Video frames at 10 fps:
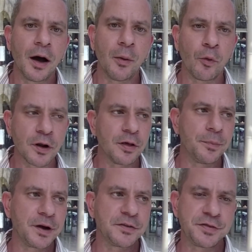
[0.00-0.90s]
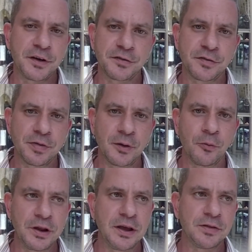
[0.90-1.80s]
One of the biggest things that
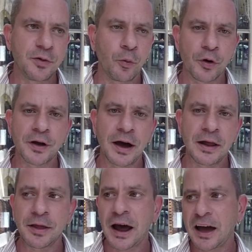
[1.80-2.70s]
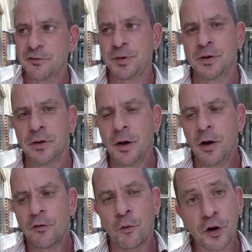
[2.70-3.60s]
we need to work on, and that I have
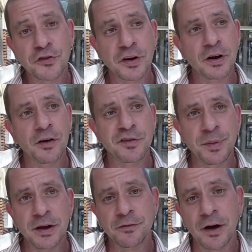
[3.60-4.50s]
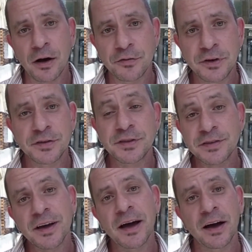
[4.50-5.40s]
been fortunate enough to be involved in since
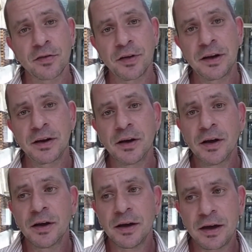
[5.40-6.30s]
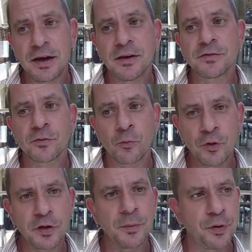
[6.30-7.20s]
I got clean, is
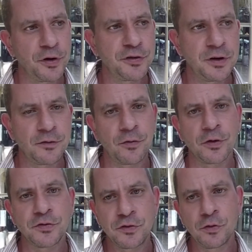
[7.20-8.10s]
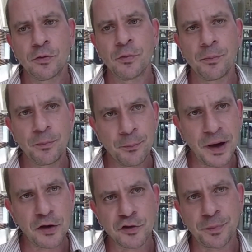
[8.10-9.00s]
really pushing for 2
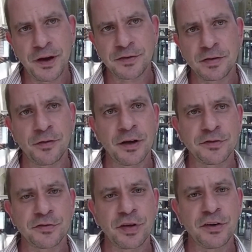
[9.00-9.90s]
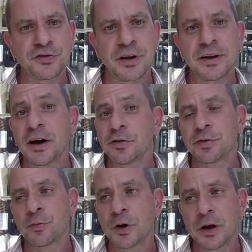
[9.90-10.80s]
major pieces of legislation, and now
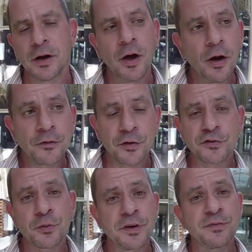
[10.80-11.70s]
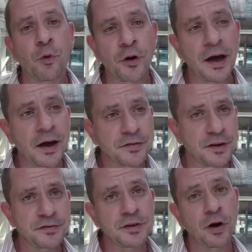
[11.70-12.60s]
3. First one is more
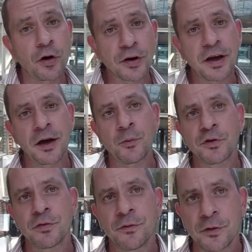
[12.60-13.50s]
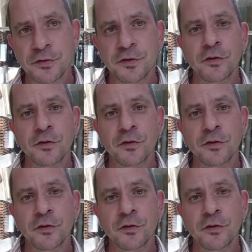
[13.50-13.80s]
access to Narcan, which reverses